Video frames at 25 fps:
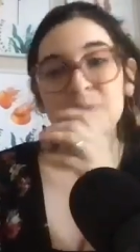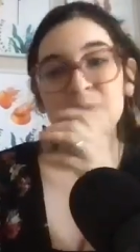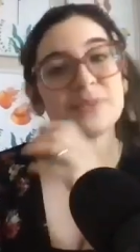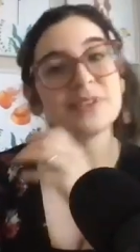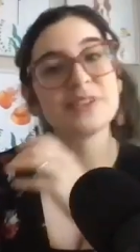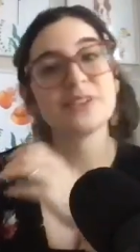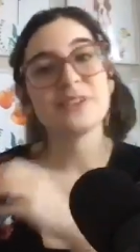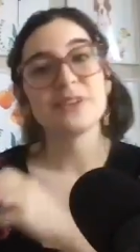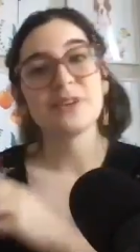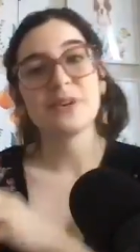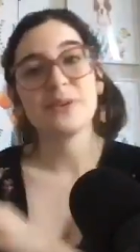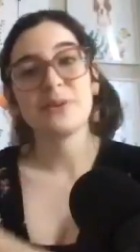
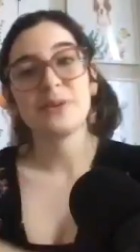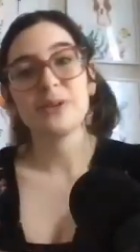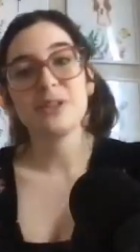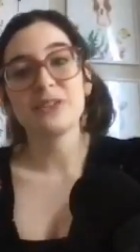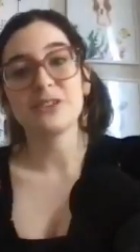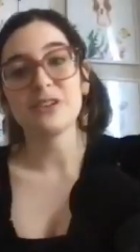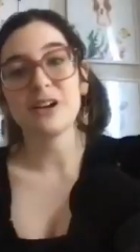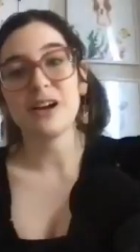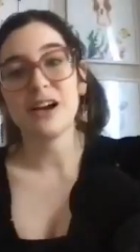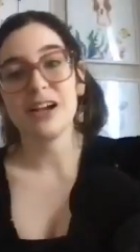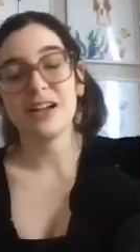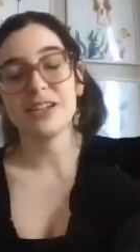So we
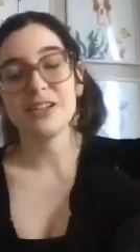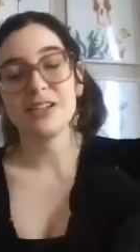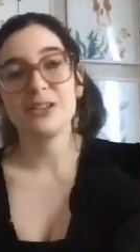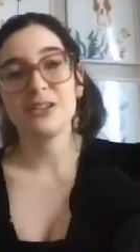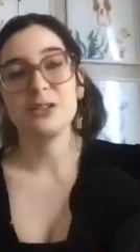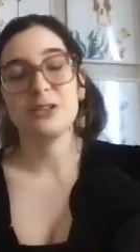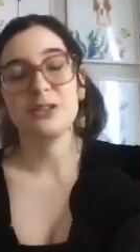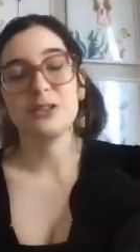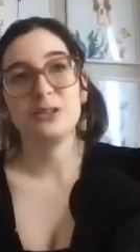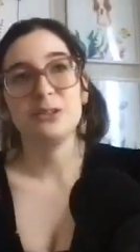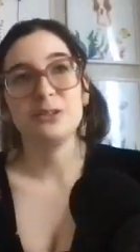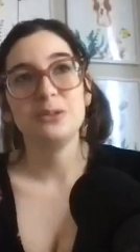try
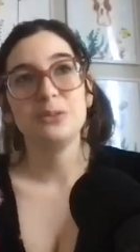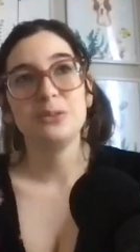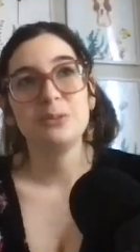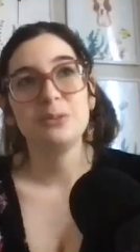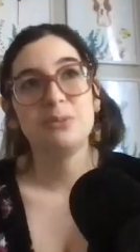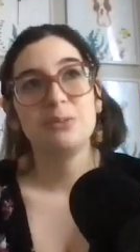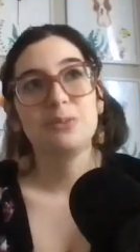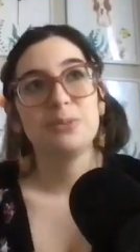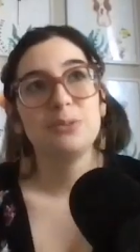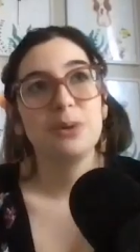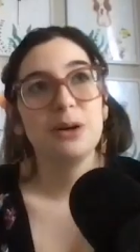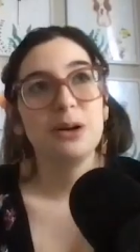to
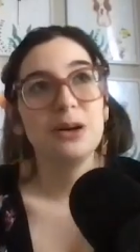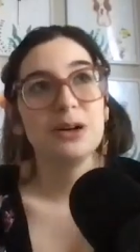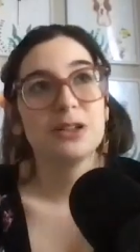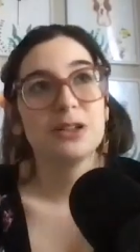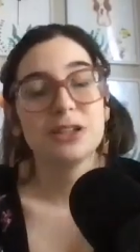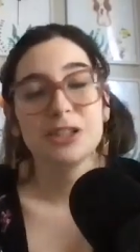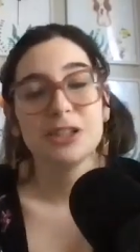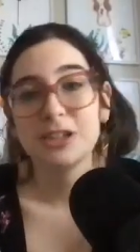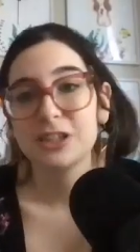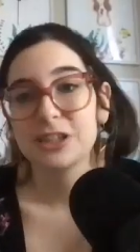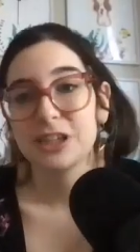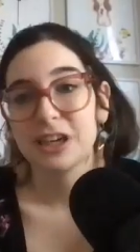push
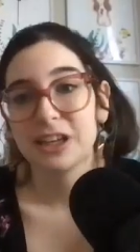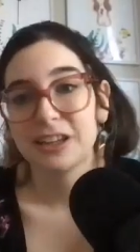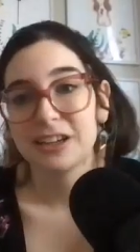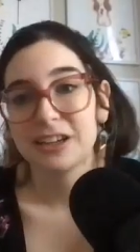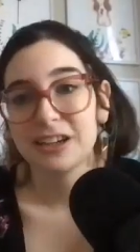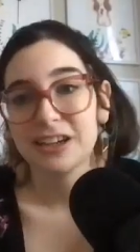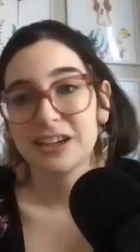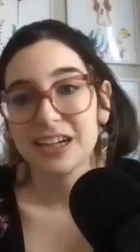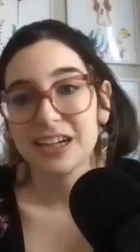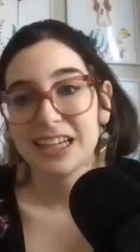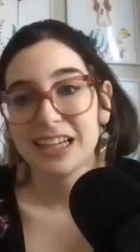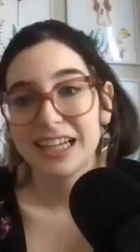each
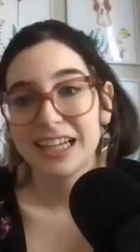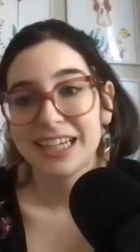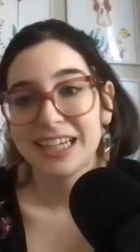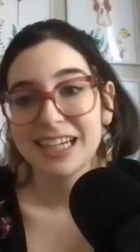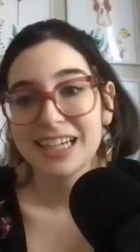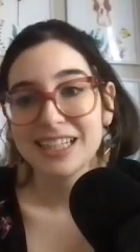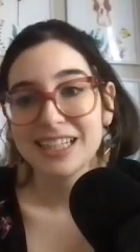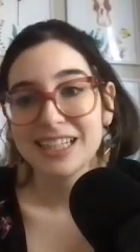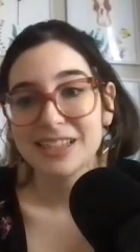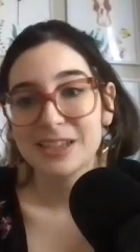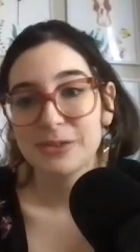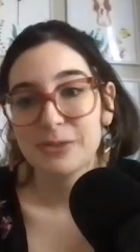other. And I
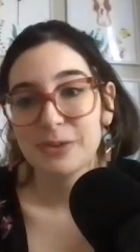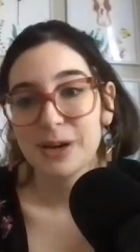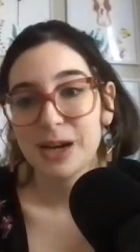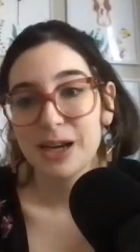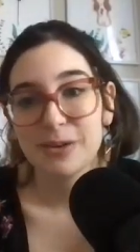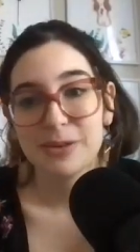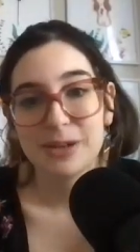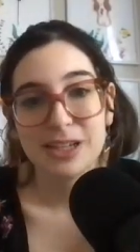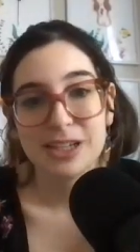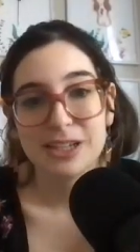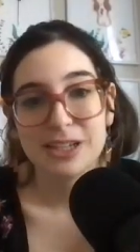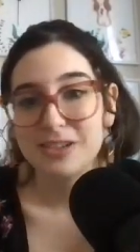guess the way
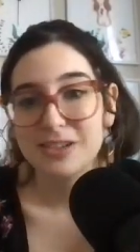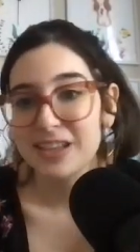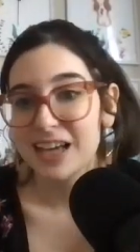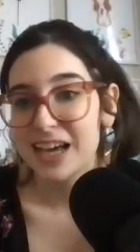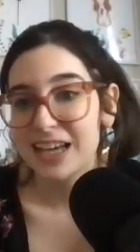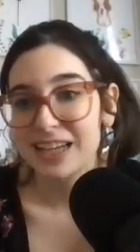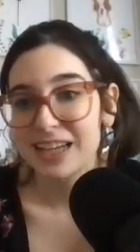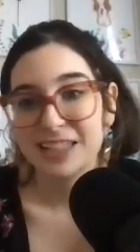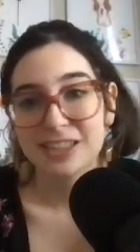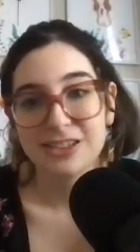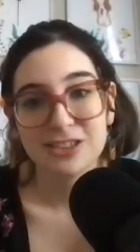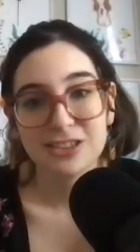we do
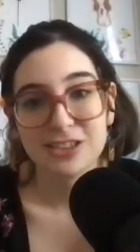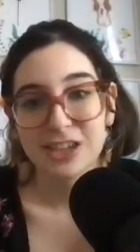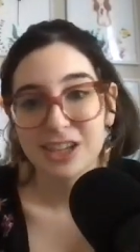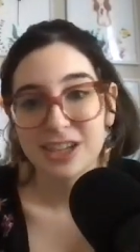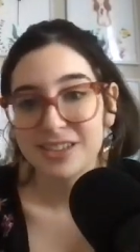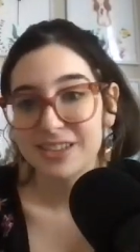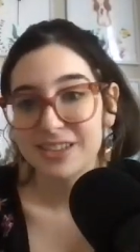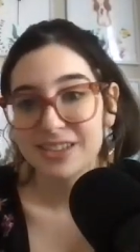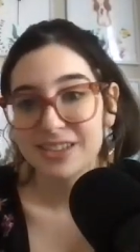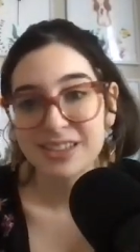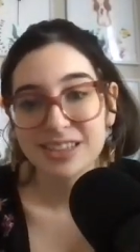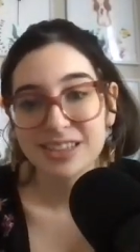that is
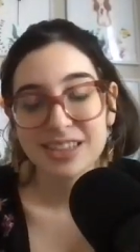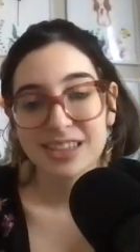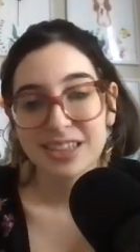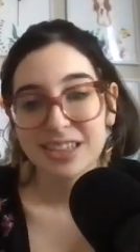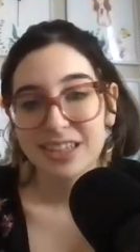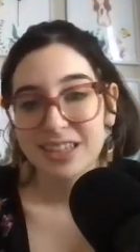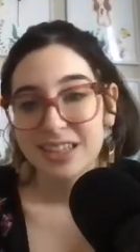just